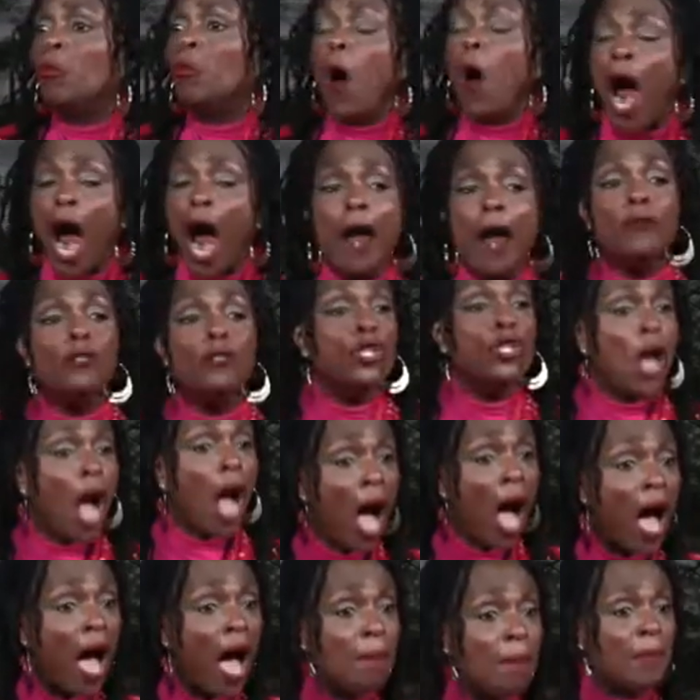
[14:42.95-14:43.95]
Our
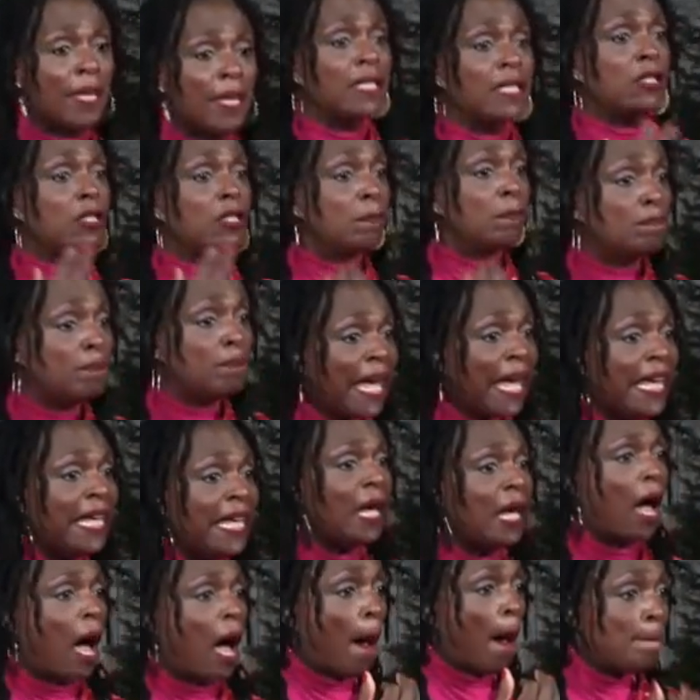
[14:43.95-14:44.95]
job is to
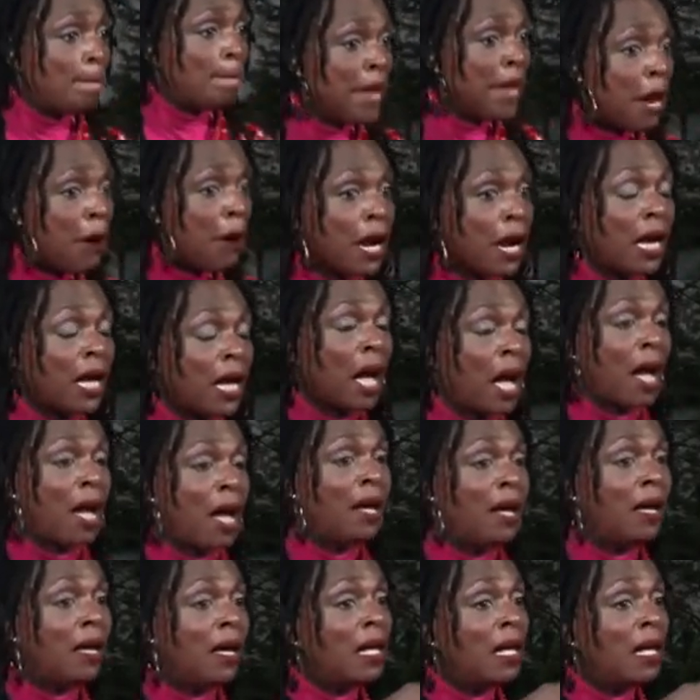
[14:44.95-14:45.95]
make America